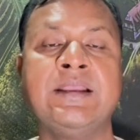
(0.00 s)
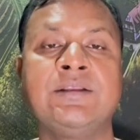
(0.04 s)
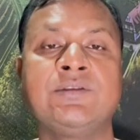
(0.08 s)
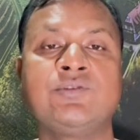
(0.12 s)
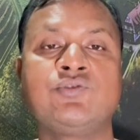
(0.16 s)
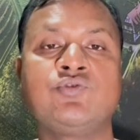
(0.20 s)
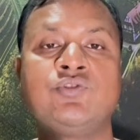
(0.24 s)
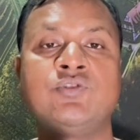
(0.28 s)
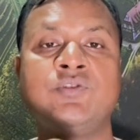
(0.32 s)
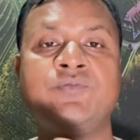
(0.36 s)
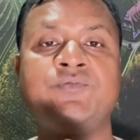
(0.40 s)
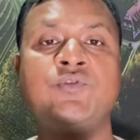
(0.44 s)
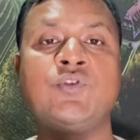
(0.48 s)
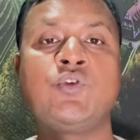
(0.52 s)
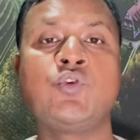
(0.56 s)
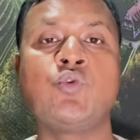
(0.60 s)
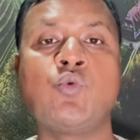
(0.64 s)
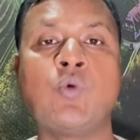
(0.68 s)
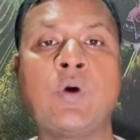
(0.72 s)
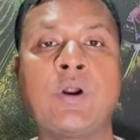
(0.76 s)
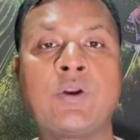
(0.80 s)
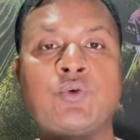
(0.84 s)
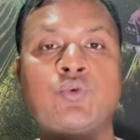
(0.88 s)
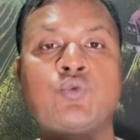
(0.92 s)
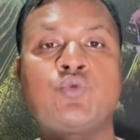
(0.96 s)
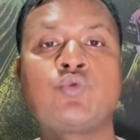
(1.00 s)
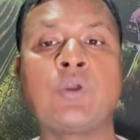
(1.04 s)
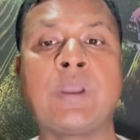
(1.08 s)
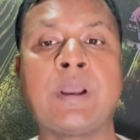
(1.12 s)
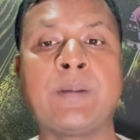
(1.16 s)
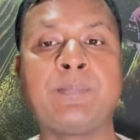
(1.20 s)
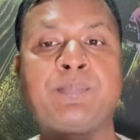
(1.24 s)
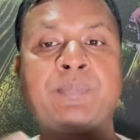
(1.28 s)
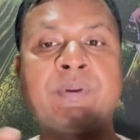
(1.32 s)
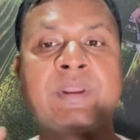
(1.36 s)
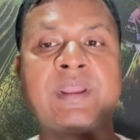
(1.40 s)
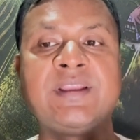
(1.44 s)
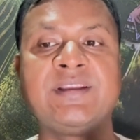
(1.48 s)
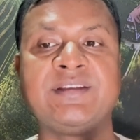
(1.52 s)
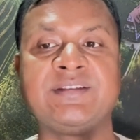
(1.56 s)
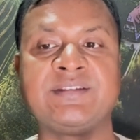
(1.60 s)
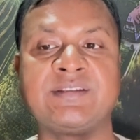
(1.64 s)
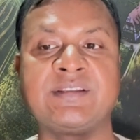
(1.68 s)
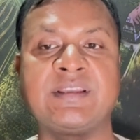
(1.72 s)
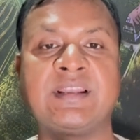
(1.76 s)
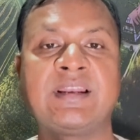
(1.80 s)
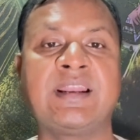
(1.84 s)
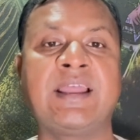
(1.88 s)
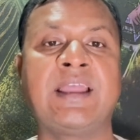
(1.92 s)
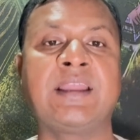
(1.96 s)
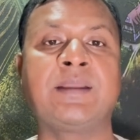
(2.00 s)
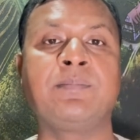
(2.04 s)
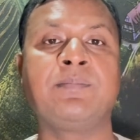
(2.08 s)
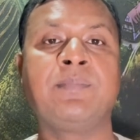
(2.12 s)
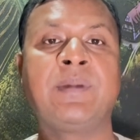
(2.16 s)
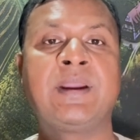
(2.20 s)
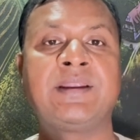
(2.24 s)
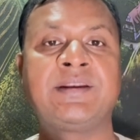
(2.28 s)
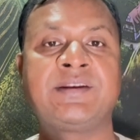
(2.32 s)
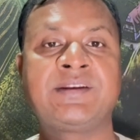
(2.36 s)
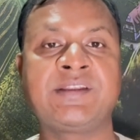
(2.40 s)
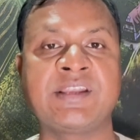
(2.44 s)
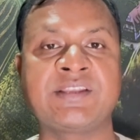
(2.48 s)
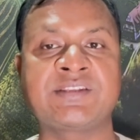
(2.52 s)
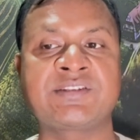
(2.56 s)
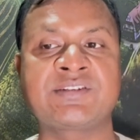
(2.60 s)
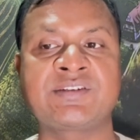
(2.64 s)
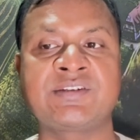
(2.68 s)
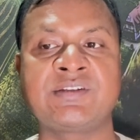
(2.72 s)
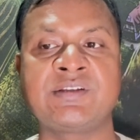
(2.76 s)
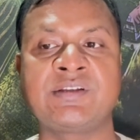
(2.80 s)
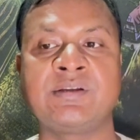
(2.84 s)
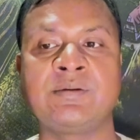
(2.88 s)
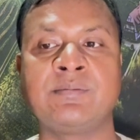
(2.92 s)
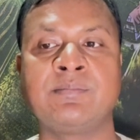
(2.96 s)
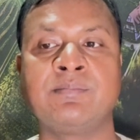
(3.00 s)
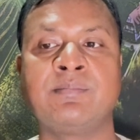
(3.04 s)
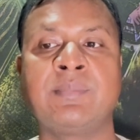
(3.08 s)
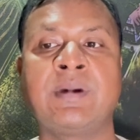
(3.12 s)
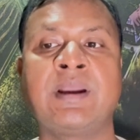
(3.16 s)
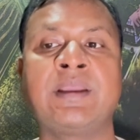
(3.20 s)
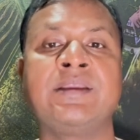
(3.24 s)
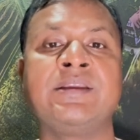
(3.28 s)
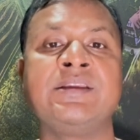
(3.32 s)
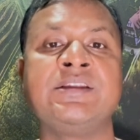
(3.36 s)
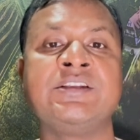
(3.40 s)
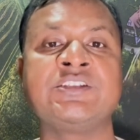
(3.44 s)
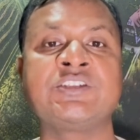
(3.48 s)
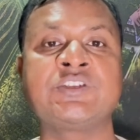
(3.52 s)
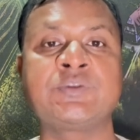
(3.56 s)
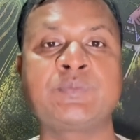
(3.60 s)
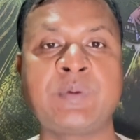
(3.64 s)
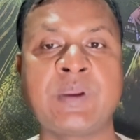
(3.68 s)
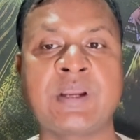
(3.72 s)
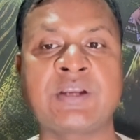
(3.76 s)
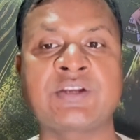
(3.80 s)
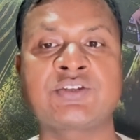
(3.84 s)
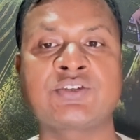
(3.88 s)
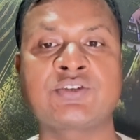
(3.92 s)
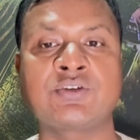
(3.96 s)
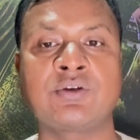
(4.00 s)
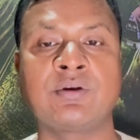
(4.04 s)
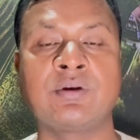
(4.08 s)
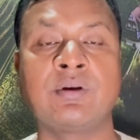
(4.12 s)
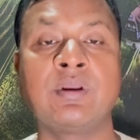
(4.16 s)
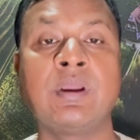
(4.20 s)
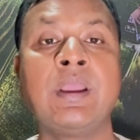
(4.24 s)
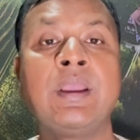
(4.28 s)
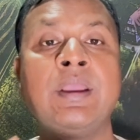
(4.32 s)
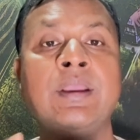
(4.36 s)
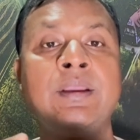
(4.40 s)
If you want to appraise, like by testing, by inspection,